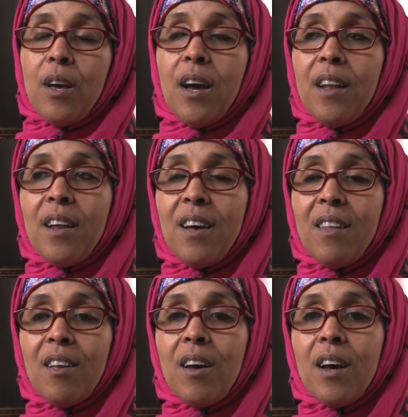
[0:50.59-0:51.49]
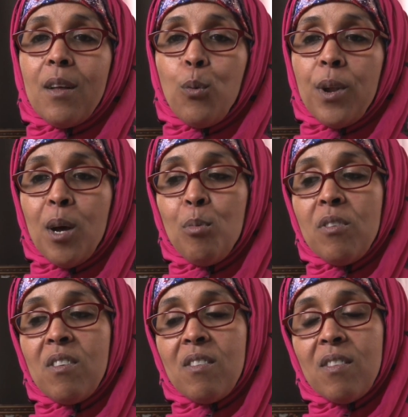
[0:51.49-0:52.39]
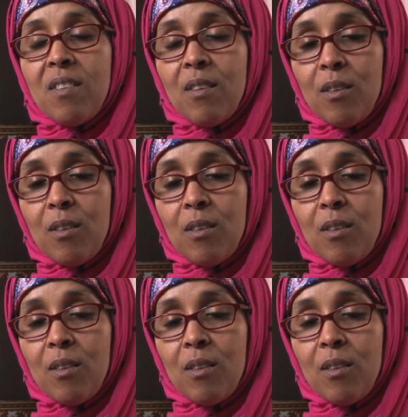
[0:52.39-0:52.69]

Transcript: and uh, what happens is